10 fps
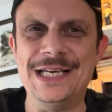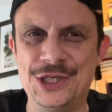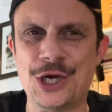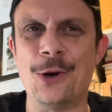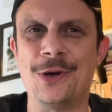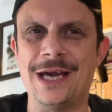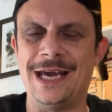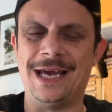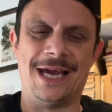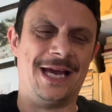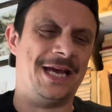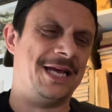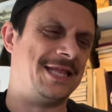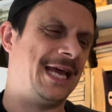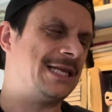jokey
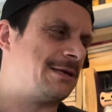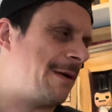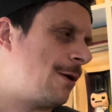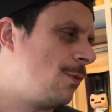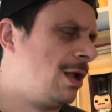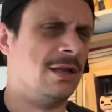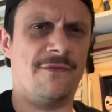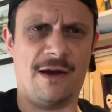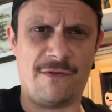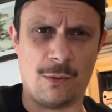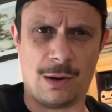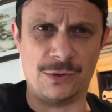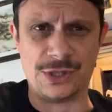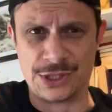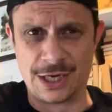things about, well, if everyone
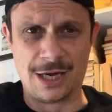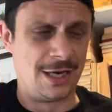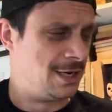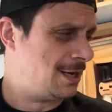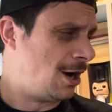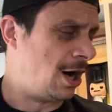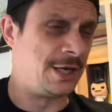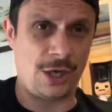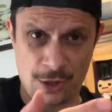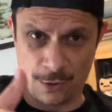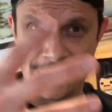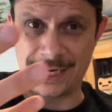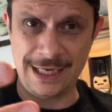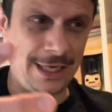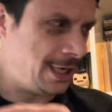was a certain IQ and
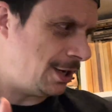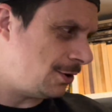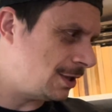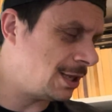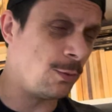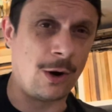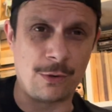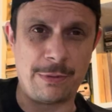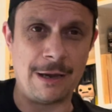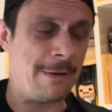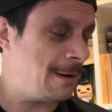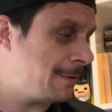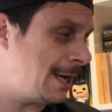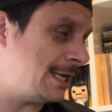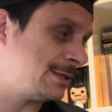EQ, then the world would be a better
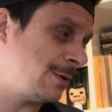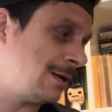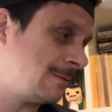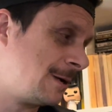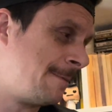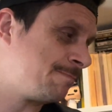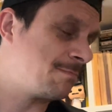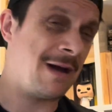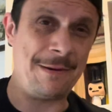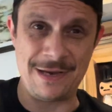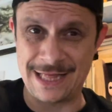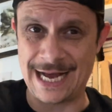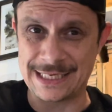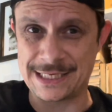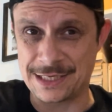place. Well, maybe
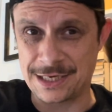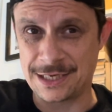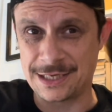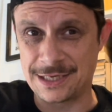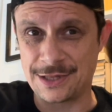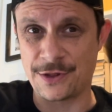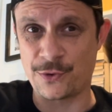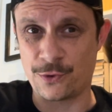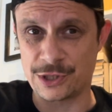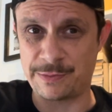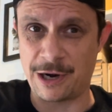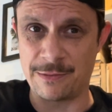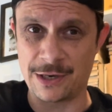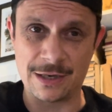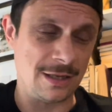that's the thought
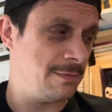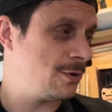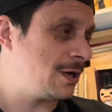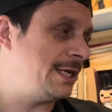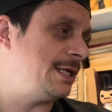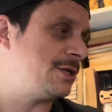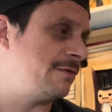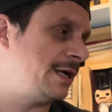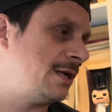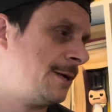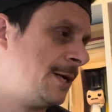experiment, the book I need to read.